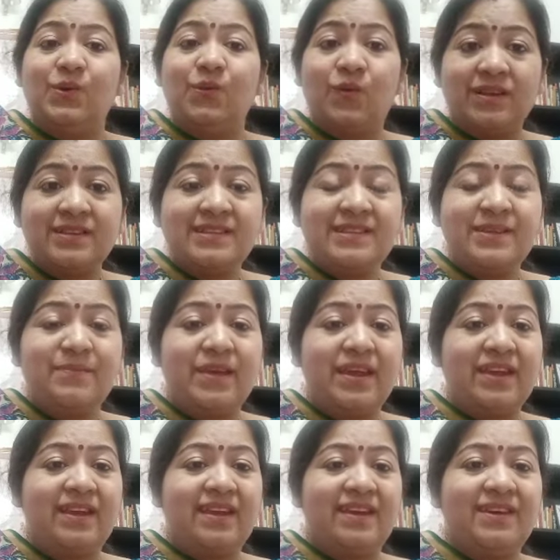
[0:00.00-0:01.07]
Was the
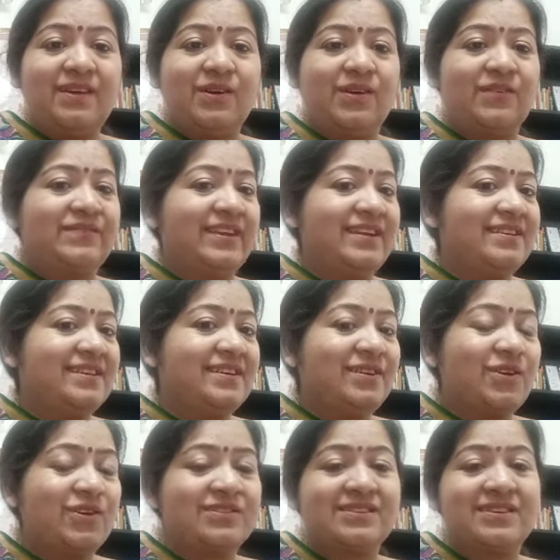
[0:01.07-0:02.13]
making of the
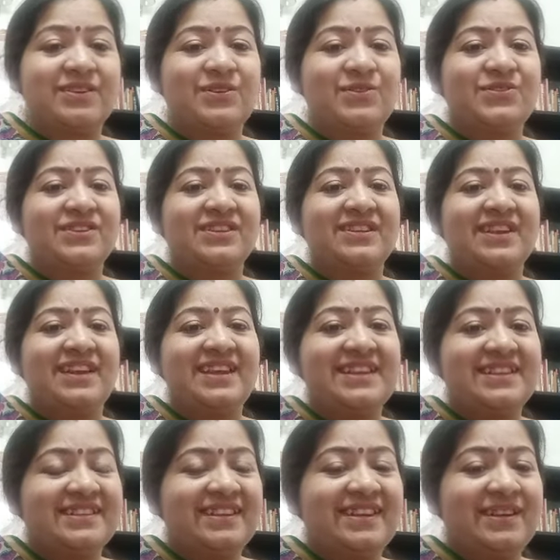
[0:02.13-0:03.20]
Indian Constitution
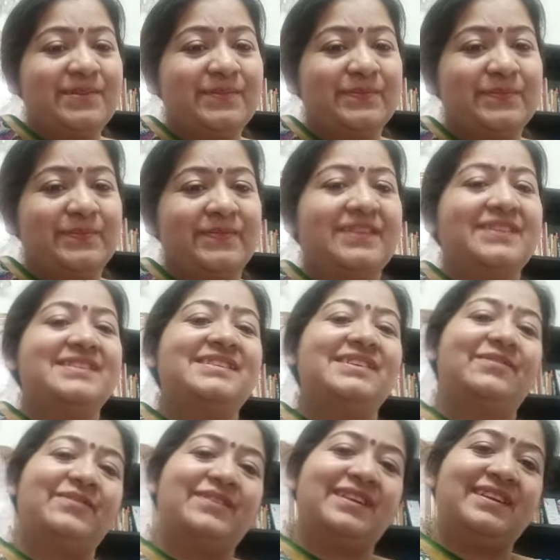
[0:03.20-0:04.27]
easy?
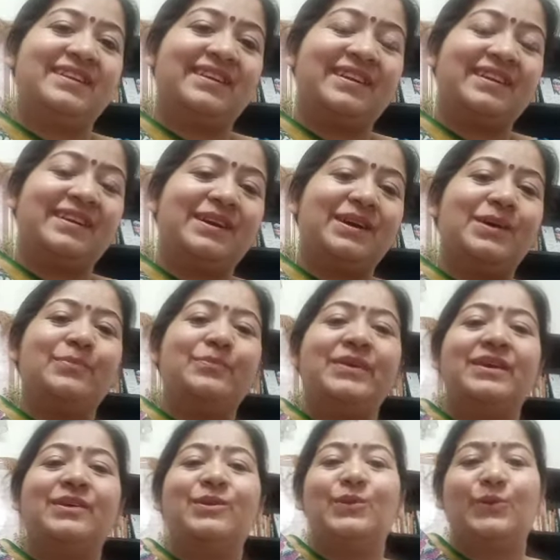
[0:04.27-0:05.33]
Definitely a
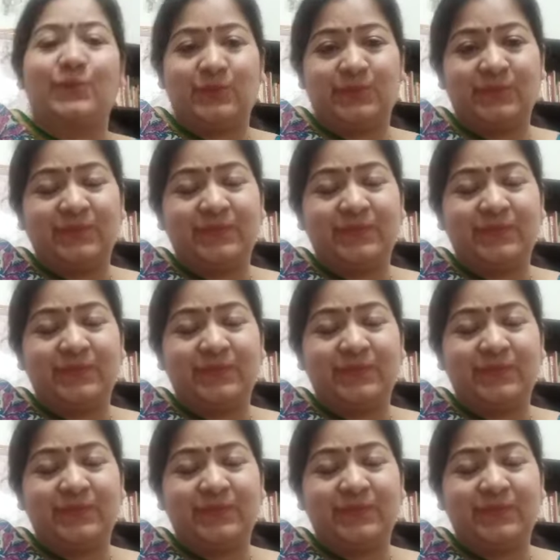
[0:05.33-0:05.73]
big no.